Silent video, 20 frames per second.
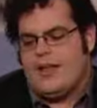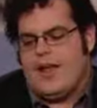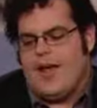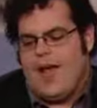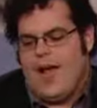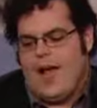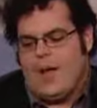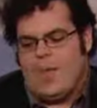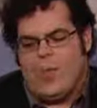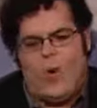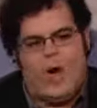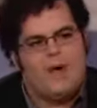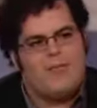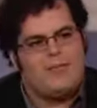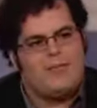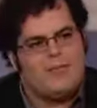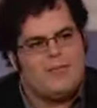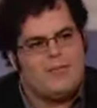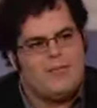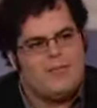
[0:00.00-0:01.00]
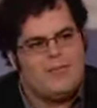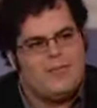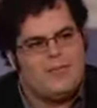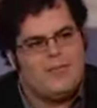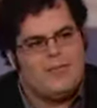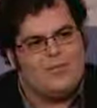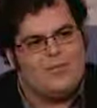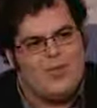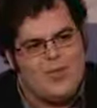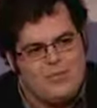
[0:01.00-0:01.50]
I want
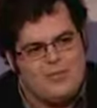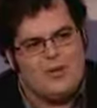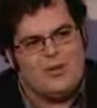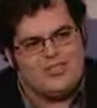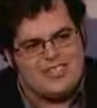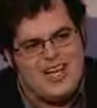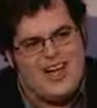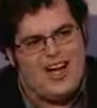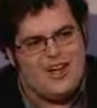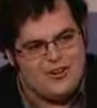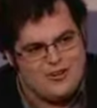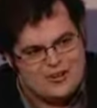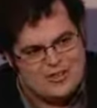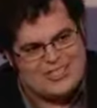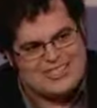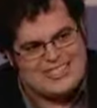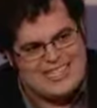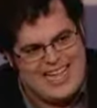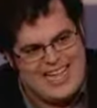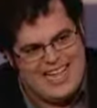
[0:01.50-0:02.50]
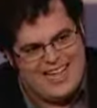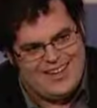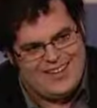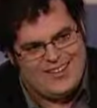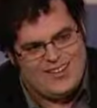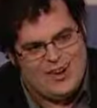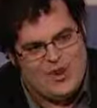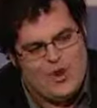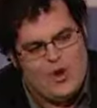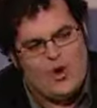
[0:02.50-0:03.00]
people to understand